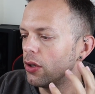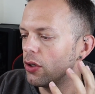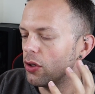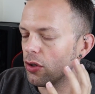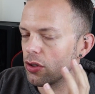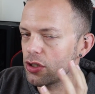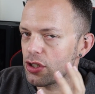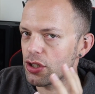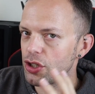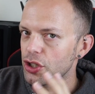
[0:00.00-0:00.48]

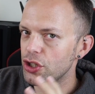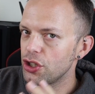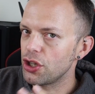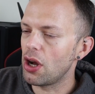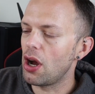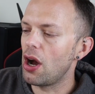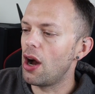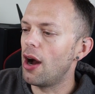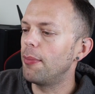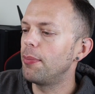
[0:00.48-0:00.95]
not so
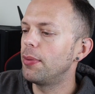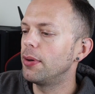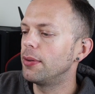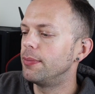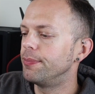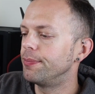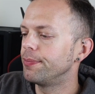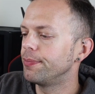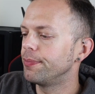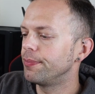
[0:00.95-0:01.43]
sharp.
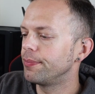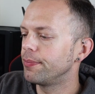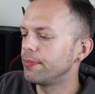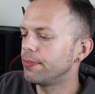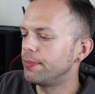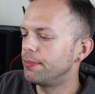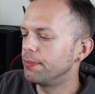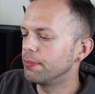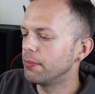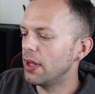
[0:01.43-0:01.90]

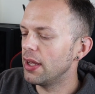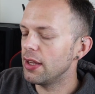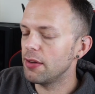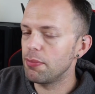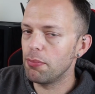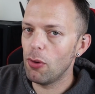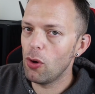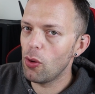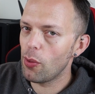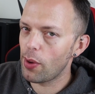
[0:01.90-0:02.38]

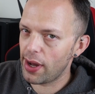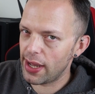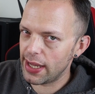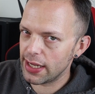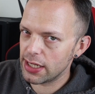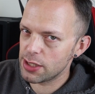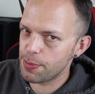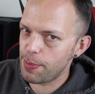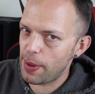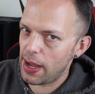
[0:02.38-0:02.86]
It's more what I
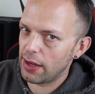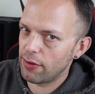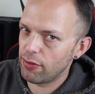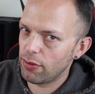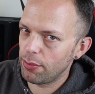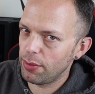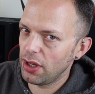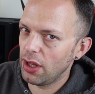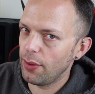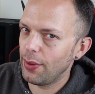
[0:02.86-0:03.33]
expect
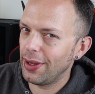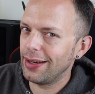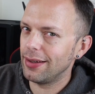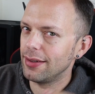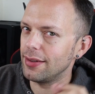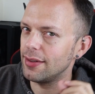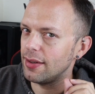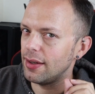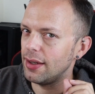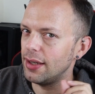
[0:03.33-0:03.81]
from a New
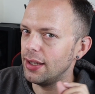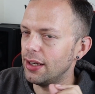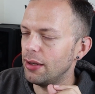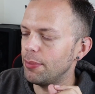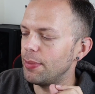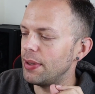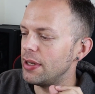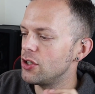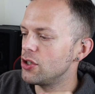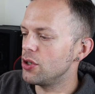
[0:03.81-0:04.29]
England. It's a little
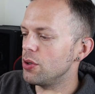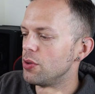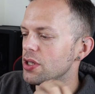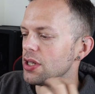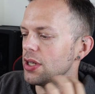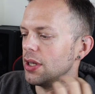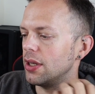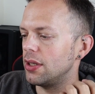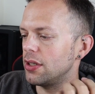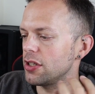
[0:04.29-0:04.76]
bit
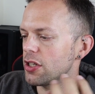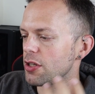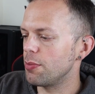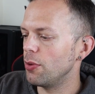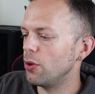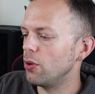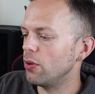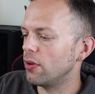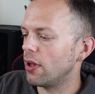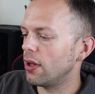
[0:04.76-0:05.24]
juicier,
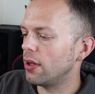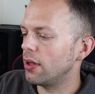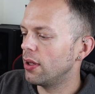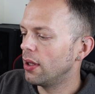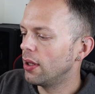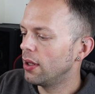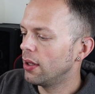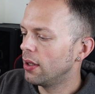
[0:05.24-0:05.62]
smoother.